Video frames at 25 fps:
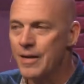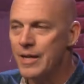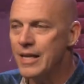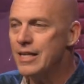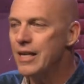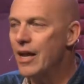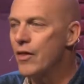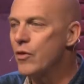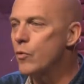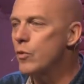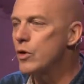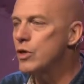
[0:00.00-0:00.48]

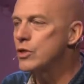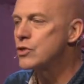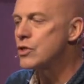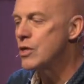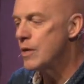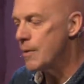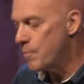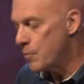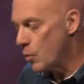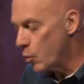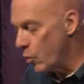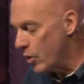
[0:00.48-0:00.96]
In other words,
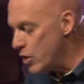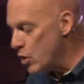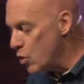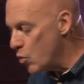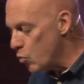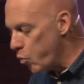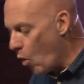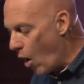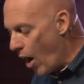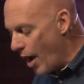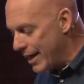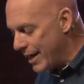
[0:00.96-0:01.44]
when you
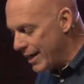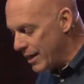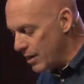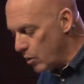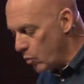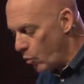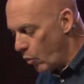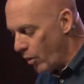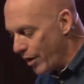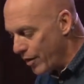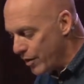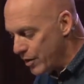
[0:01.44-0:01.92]
walk into
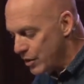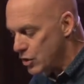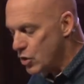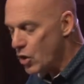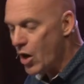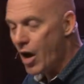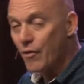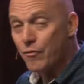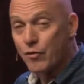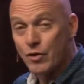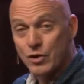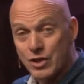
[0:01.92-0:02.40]
one of these
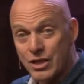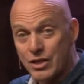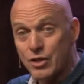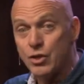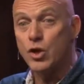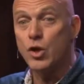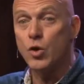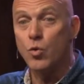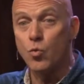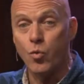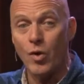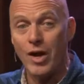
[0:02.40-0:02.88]
conflicts, and
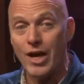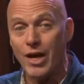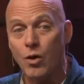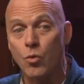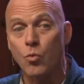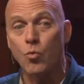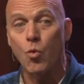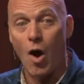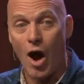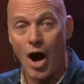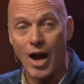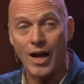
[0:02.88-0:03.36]
you will
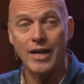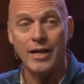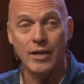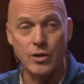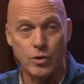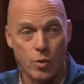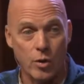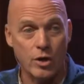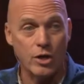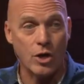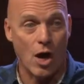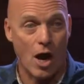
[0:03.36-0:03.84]
walk
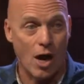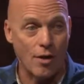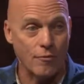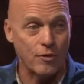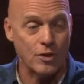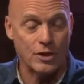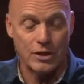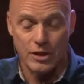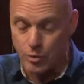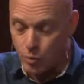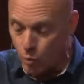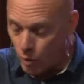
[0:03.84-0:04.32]
into a
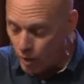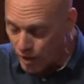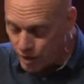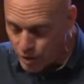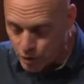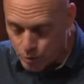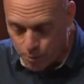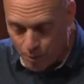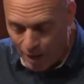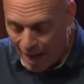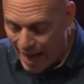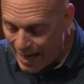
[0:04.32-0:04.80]
conflict, into one of
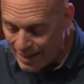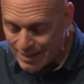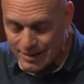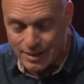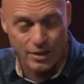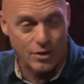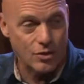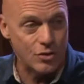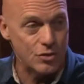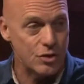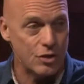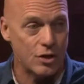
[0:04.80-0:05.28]
these black
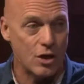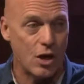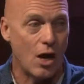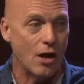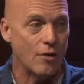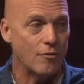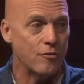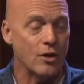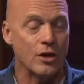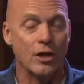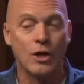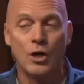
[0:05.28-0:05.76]
tunnels of
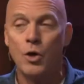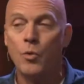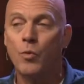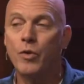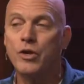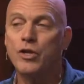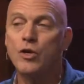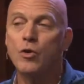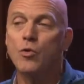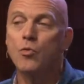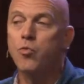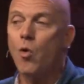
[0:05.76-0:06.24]
conflict,
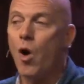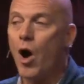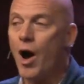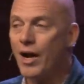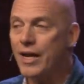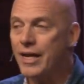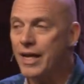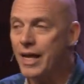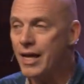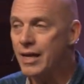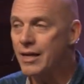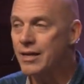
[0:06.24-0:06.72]
when you
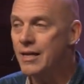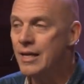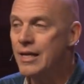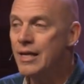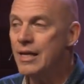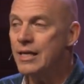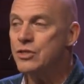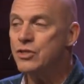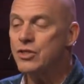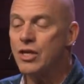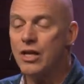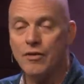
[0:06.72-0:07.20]
walk in,
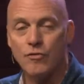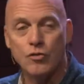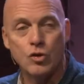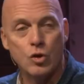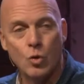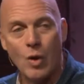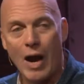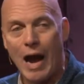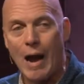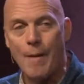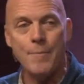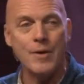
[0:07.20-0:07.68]
instead of
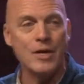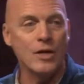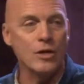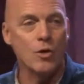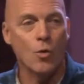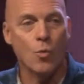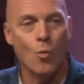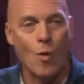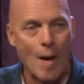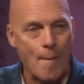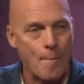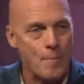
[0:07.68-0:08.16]
grabbing
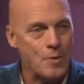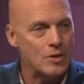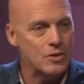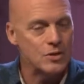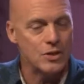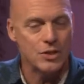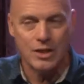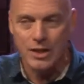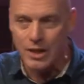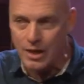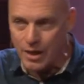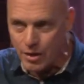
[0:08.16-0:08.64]
your weapons
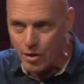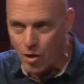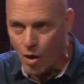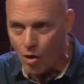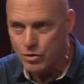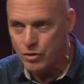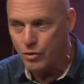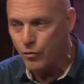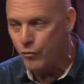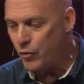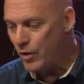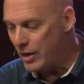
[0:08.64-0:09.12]
and getting
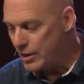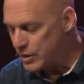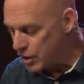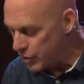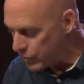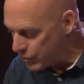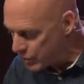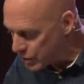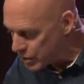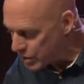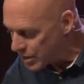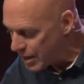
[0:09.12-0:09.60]
all
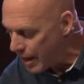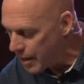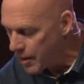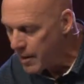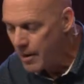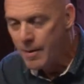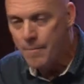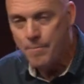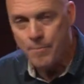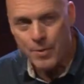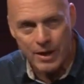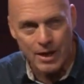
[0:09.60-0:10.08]
defensive,
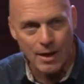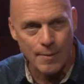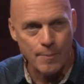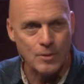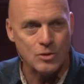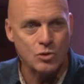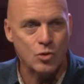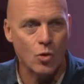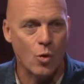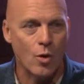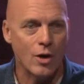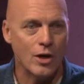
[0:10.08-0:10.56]
instead, pick up a
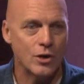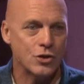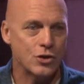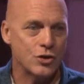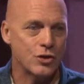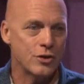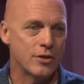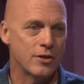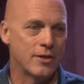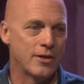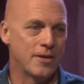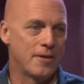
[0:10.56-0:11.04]

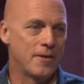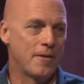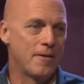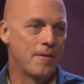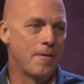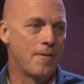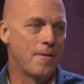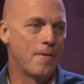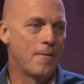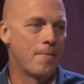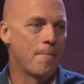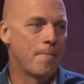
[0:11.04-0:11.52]
torch.
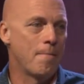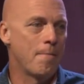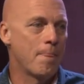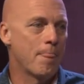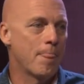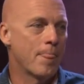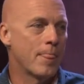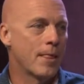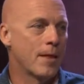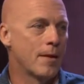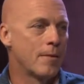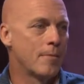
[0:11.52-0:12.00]

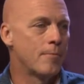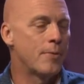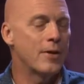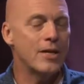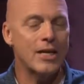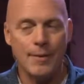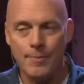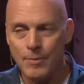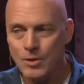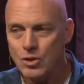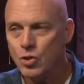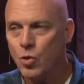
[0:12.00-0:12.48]

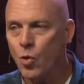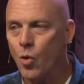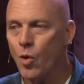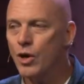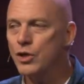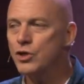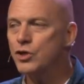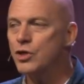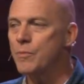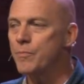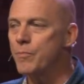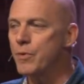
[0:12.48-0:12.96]
Pick up a
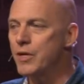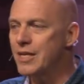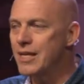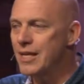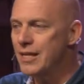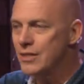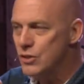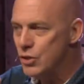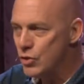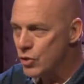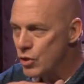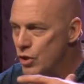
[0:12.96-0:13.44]
torch and
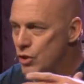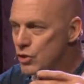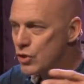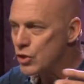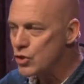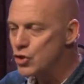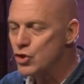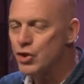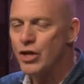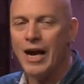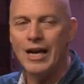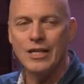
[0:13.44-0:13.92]
begin to
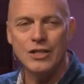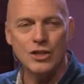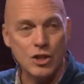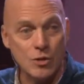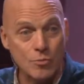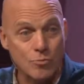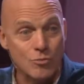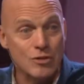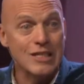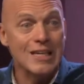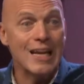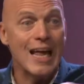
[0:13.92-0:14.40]
shine
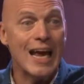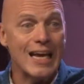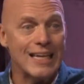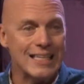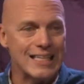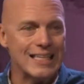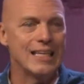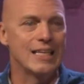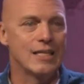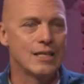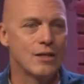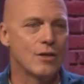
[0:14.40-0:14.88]
some light
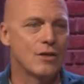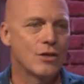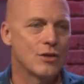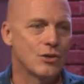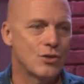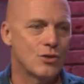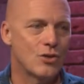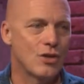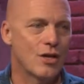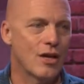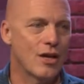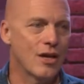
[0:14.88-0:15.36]
into
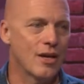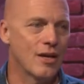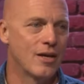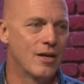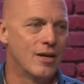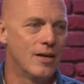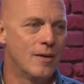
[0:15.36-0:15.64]
this thing.